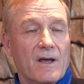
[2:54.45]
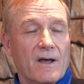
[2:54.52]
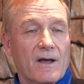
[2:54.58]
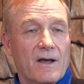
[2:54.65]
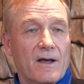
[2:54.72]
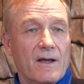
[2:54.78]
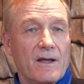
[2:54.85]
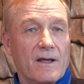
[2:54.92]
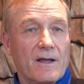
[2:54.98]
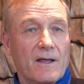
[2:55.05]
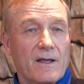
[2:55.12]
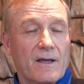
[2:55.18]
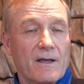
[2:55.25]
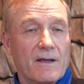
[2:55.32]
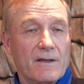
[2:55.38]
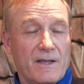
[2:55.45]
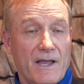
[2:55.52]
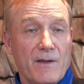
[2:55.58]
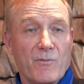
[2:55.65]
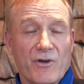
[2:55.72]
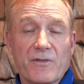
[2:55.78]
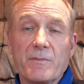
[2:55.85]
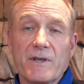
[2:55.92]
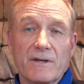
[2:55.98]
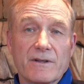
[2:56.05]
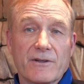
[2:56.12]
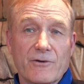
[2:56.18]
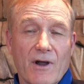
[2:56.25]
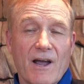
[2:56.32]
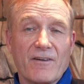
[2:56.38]
uh, uh, came with me
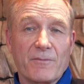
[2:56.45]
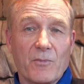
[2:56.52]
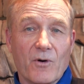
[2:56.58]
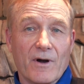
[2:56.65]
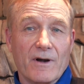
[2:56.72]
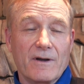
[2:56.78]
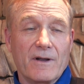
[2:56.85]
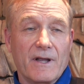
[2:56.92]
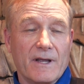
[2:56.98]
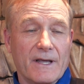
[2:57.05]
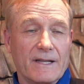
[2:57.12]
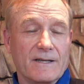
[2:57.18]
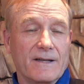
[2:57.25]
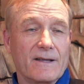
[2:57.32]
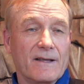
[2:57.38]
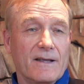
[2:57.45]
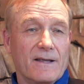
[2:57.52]
to the draft board and